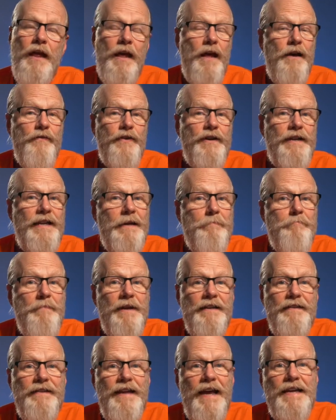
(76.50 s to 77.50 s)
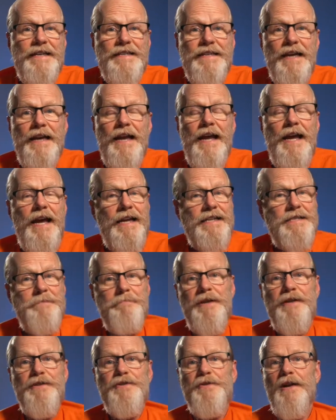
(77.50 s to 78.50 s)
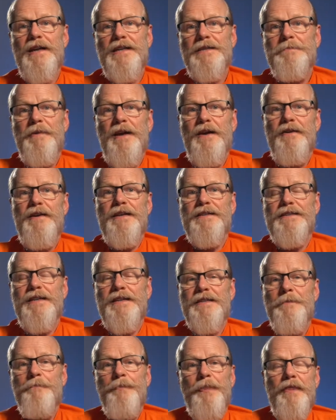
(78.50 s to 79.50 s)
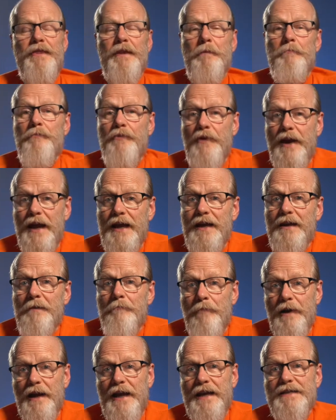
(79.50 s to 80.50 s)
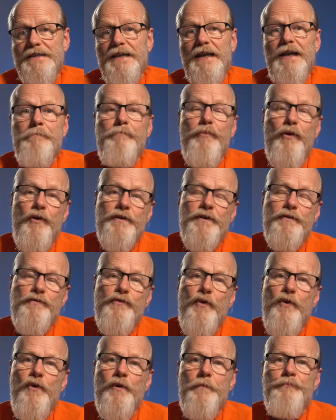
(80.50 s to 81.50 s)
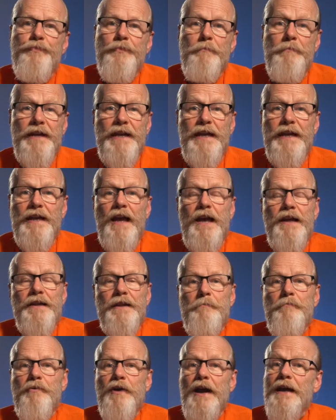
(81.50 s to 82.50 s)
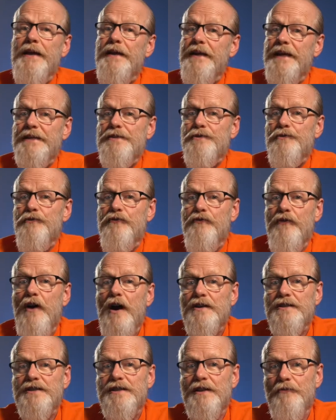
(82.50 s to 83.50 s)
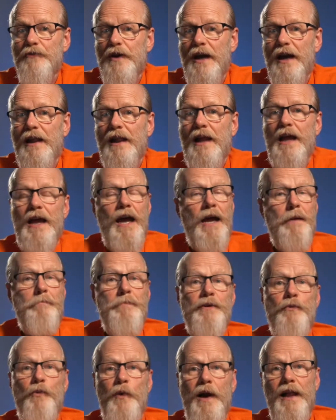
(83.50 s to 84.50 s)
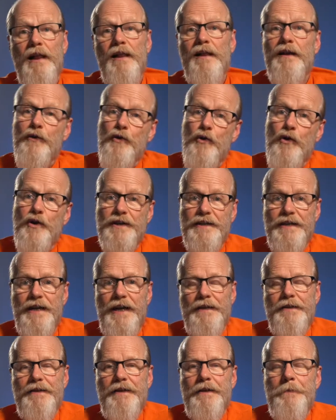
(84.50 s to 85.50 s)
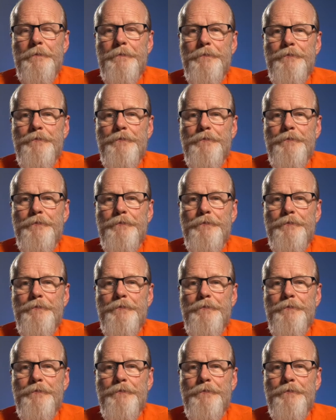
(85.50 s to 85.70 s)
For deep meditation and spiritual experiences, the brain plays an important role, meaning the brain needs to function well and be well coordinated.